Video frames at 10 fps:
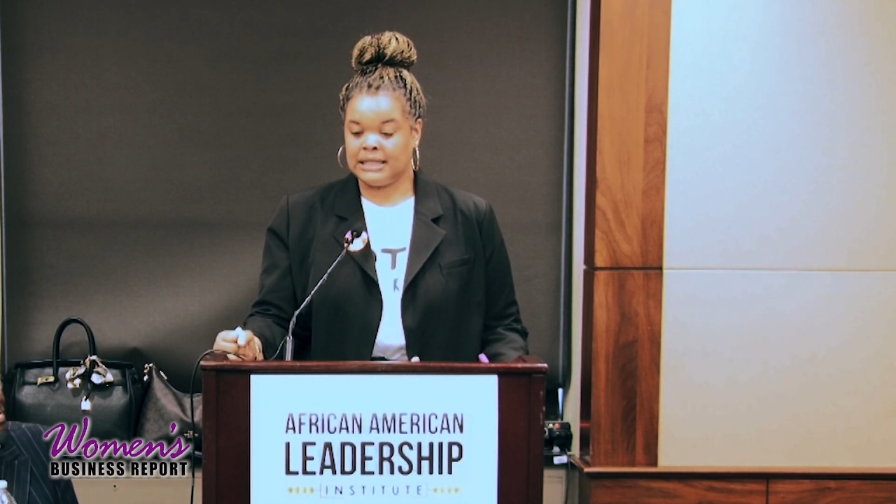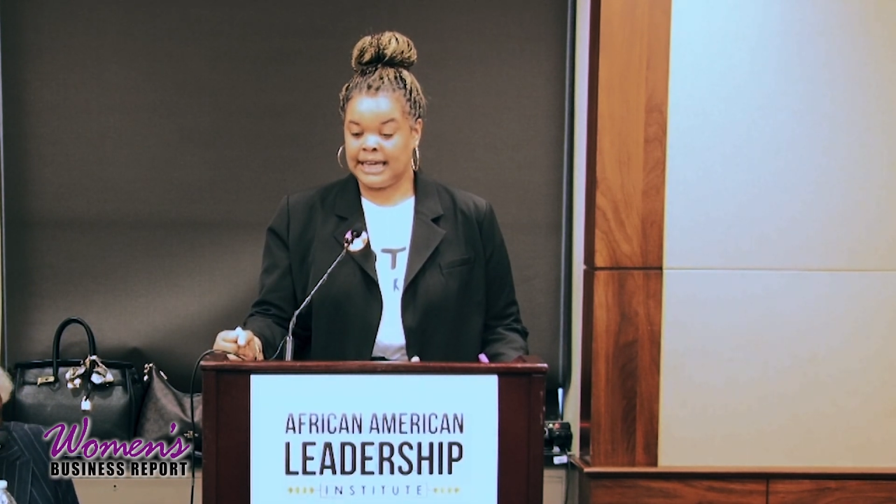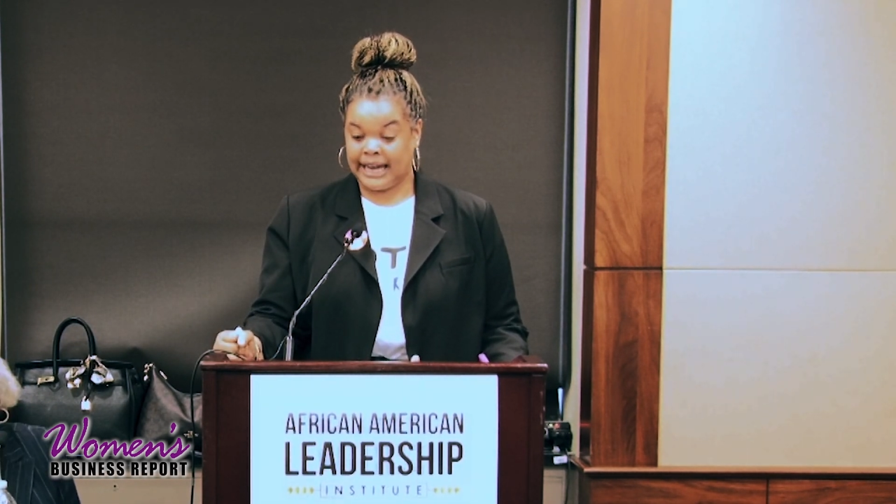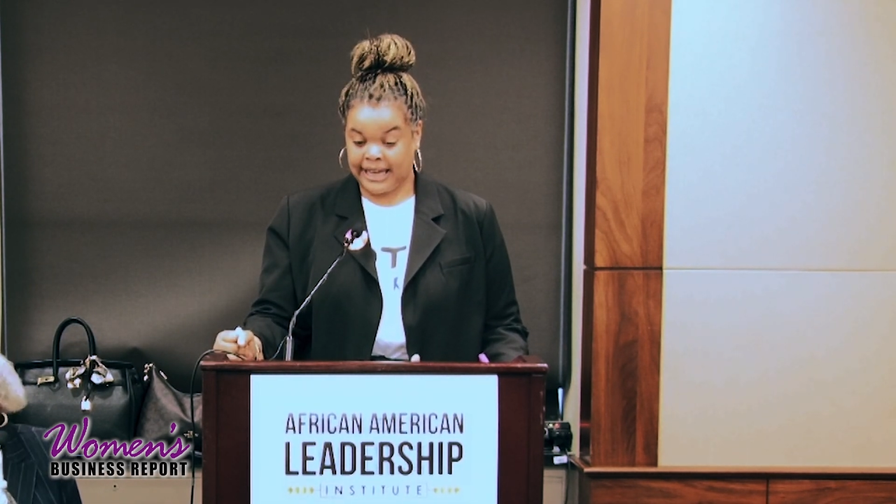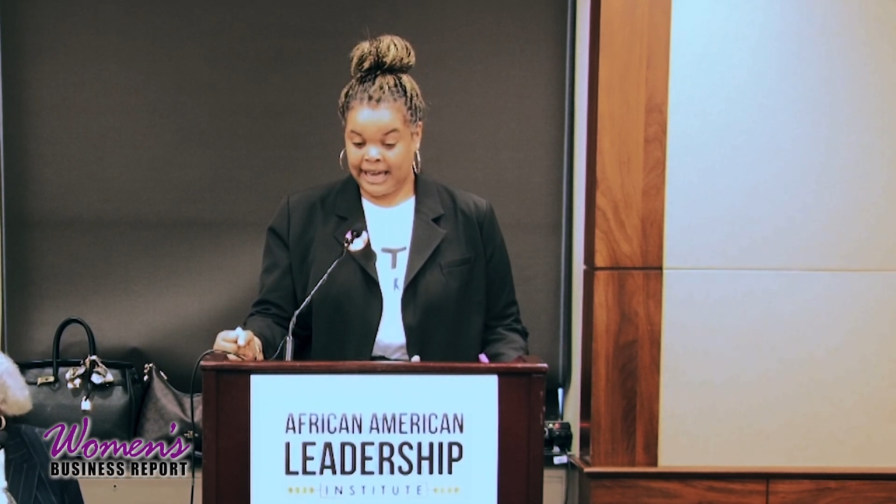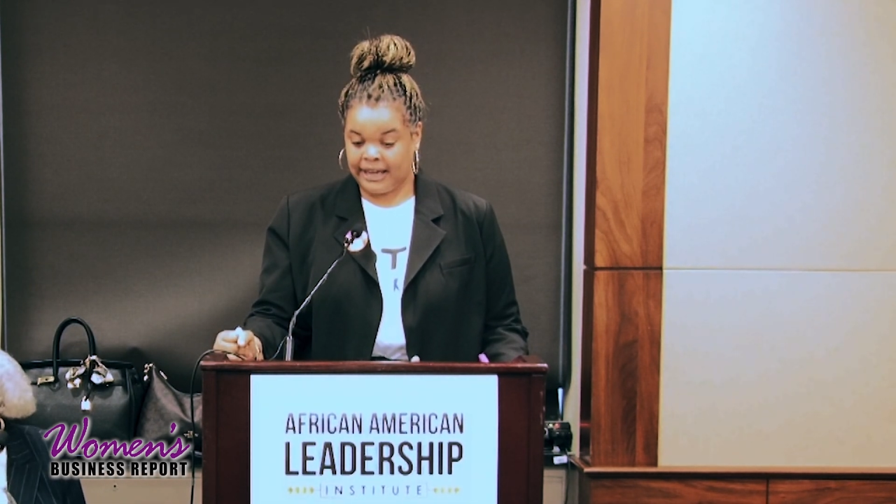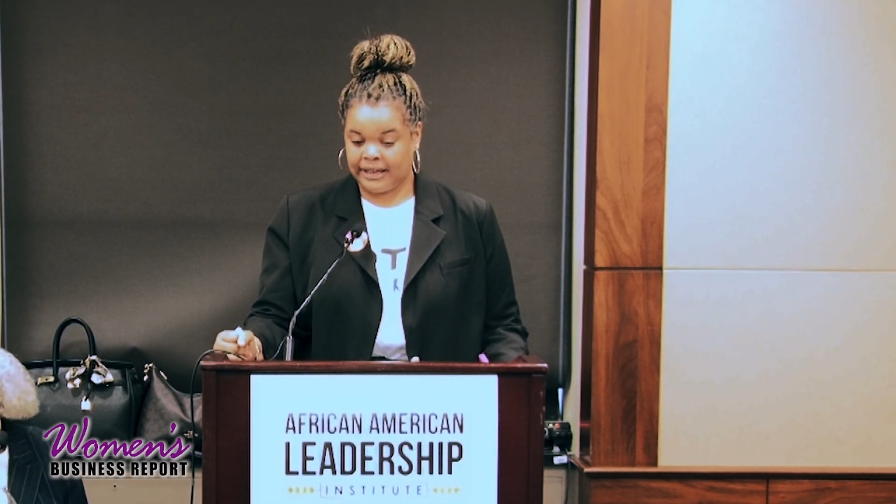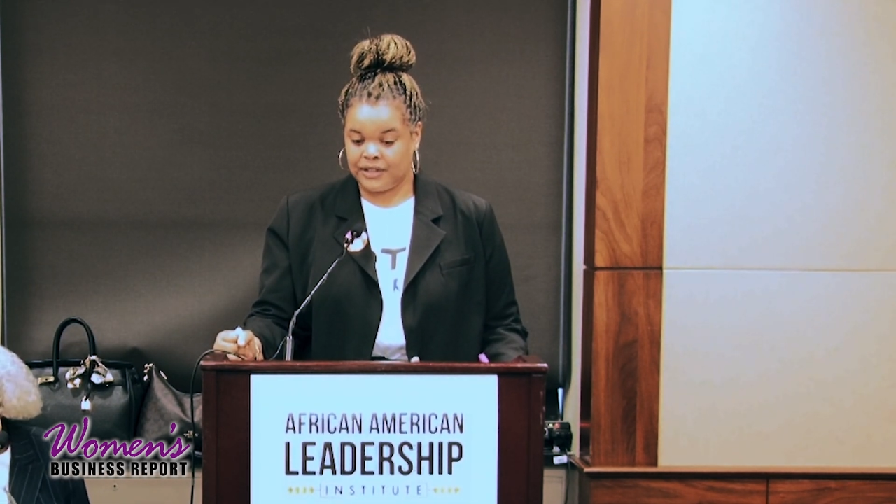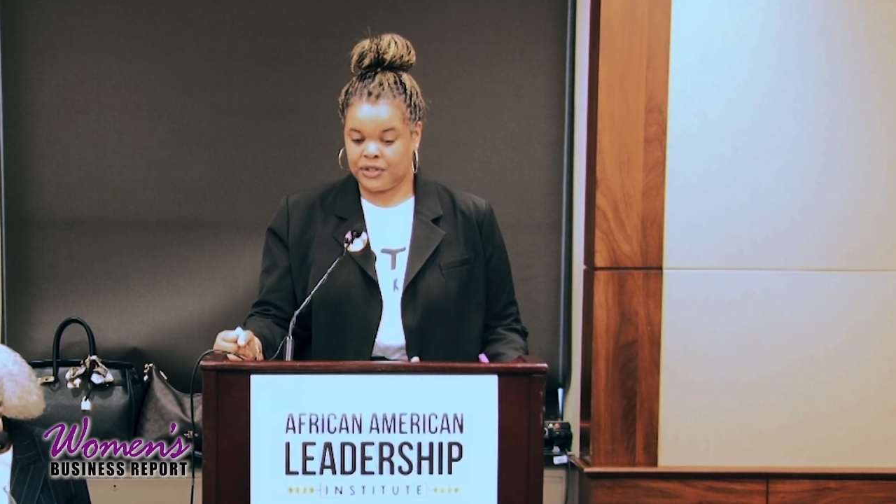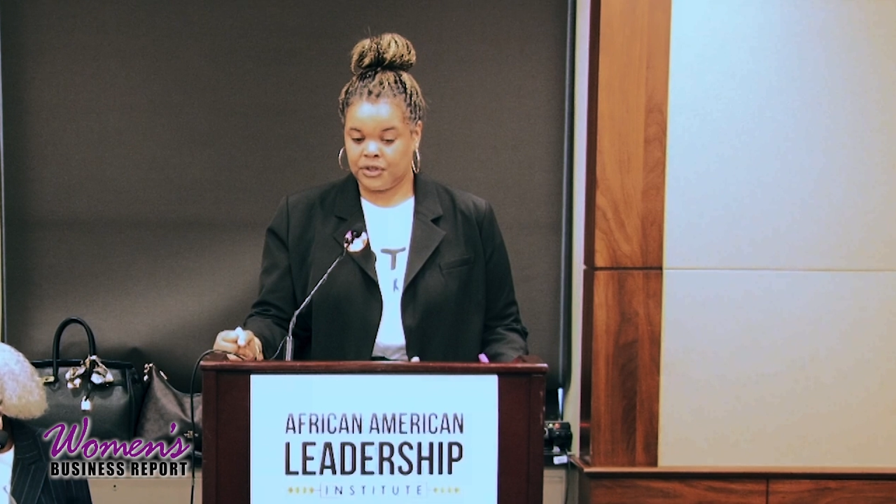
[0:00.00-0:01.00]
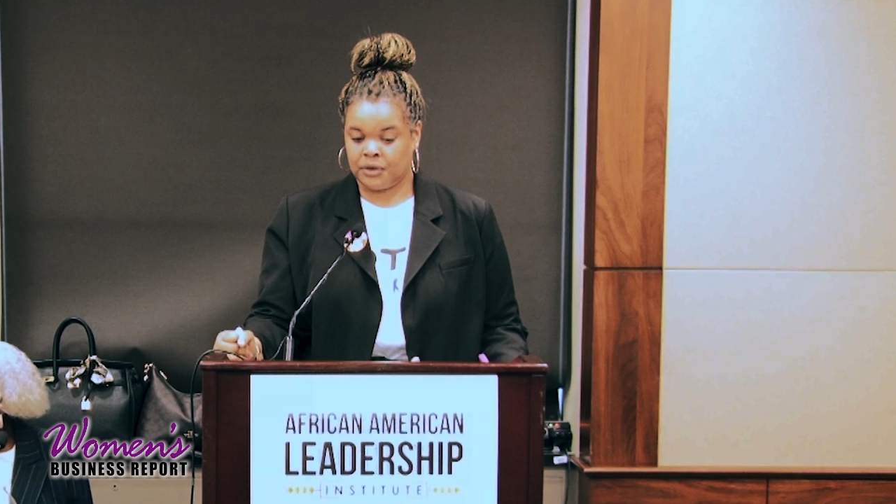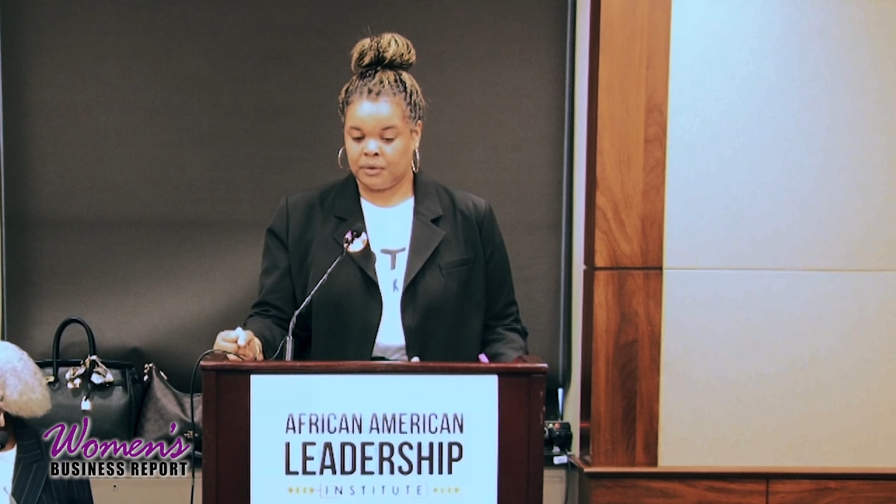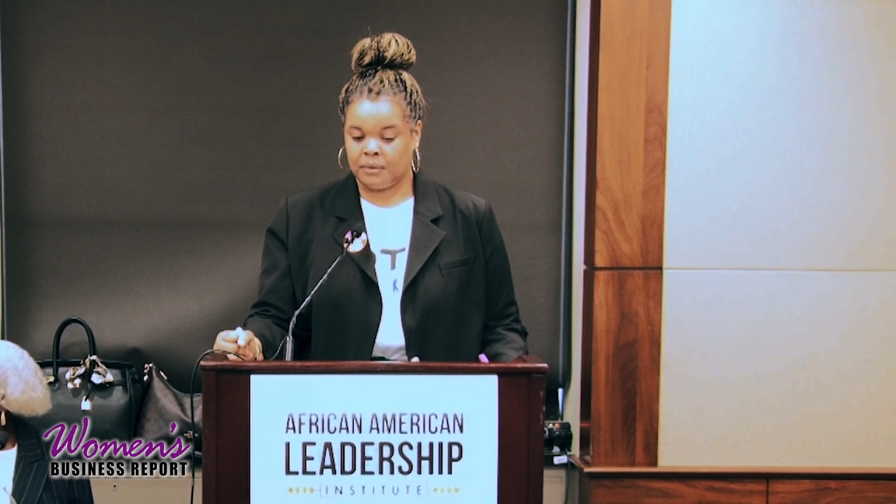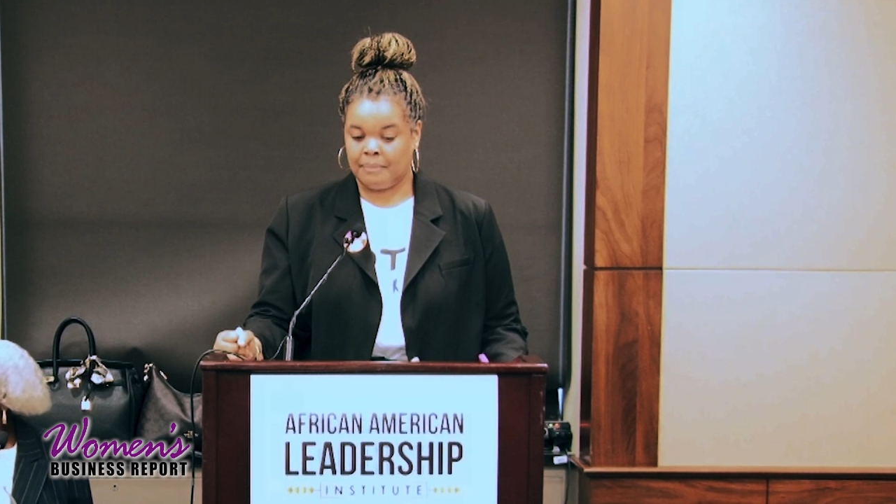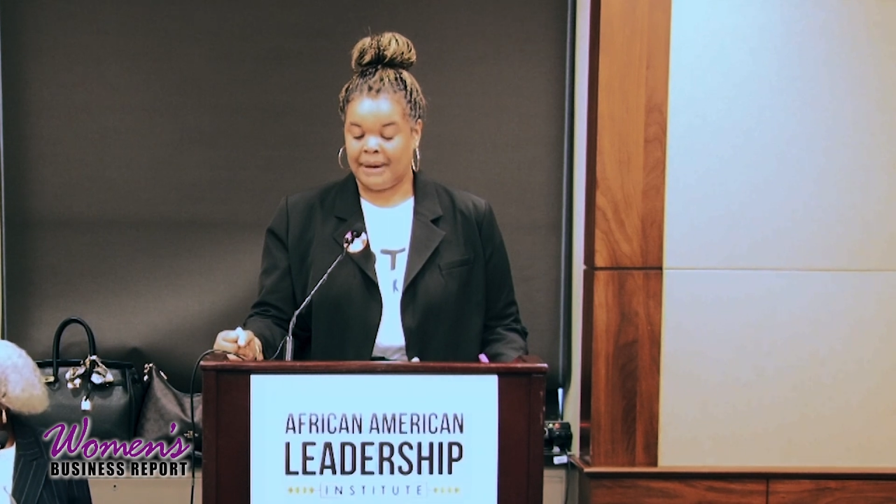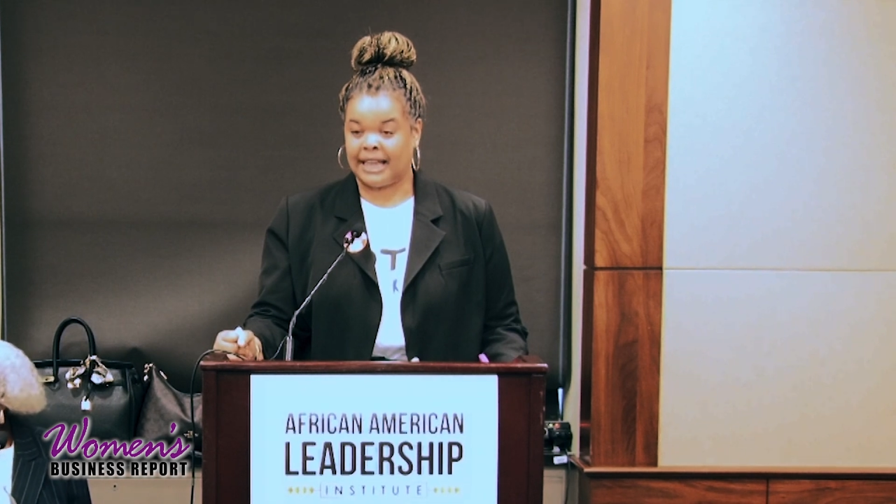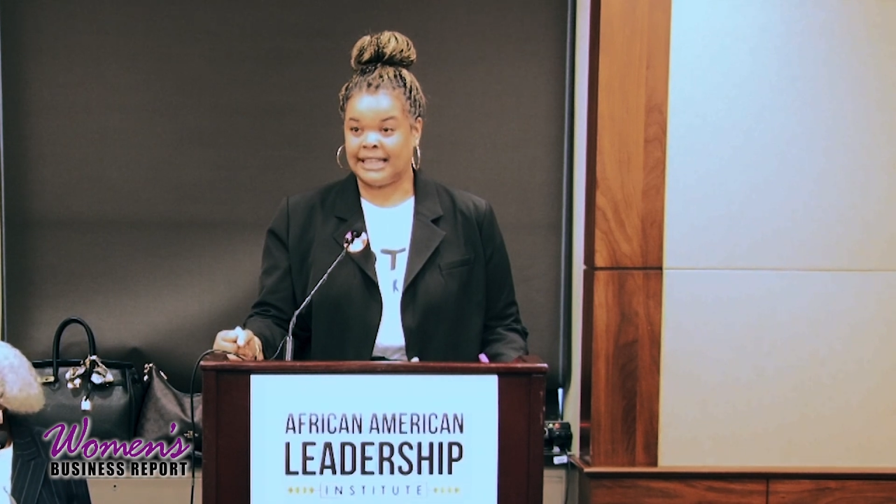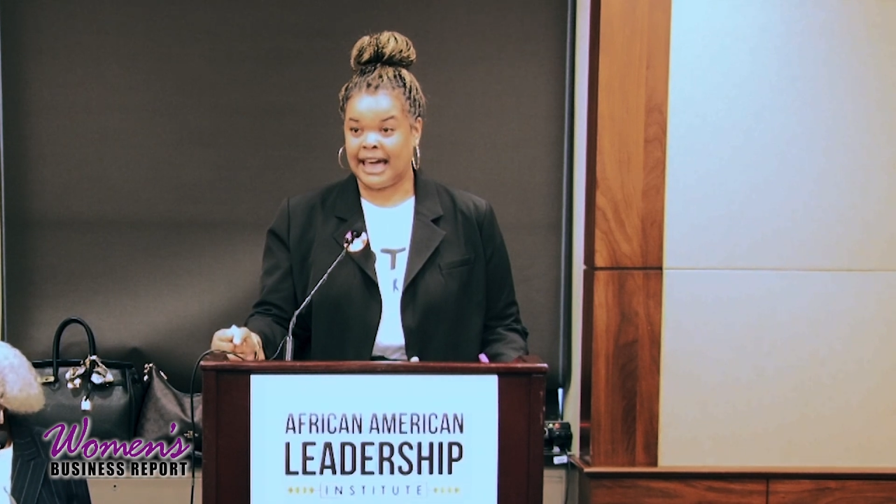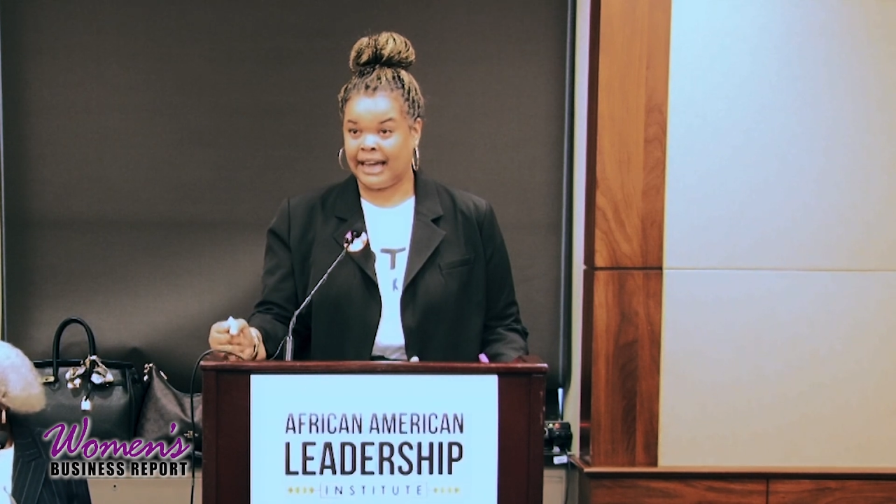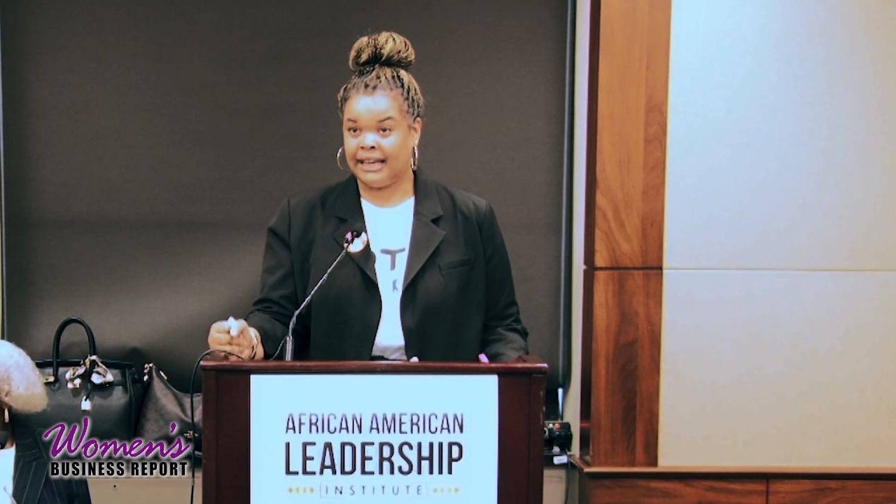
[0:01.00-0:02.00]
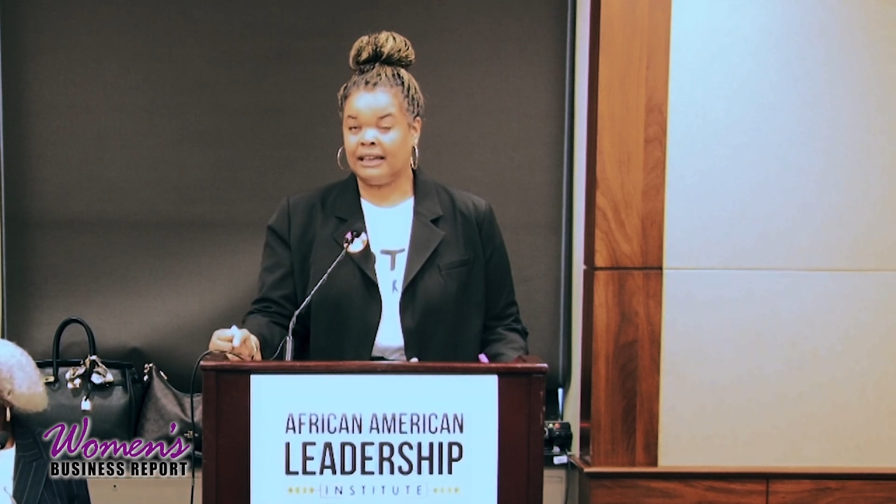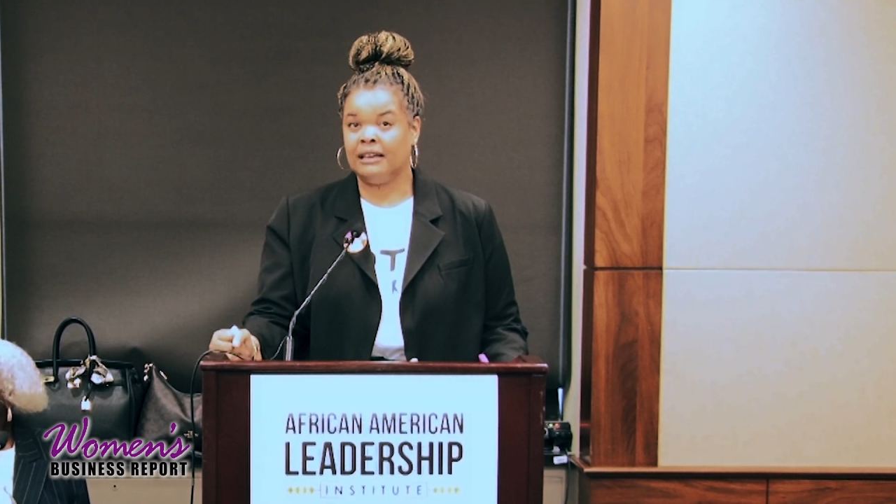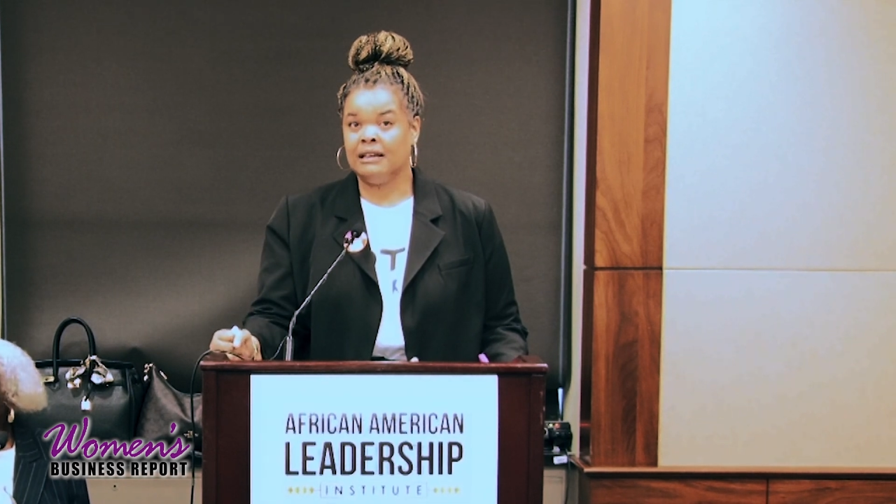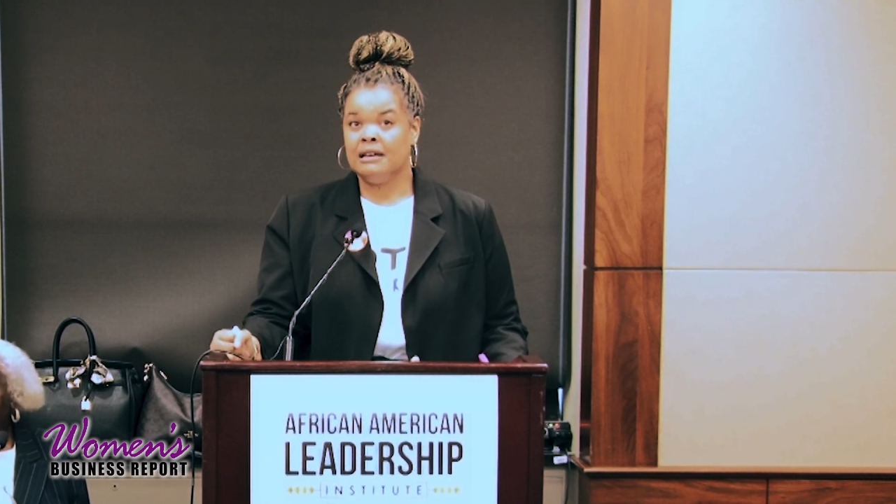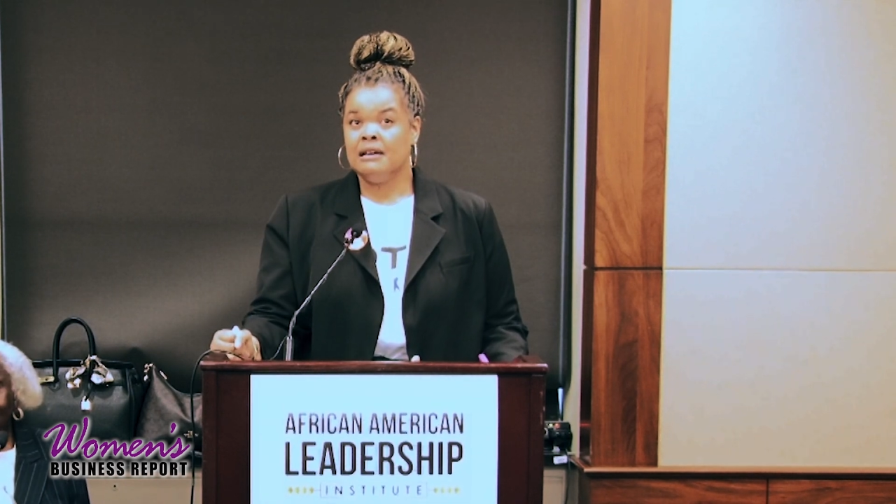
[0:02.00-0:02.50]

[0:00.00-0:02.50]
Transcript: dedicate it to my daddy,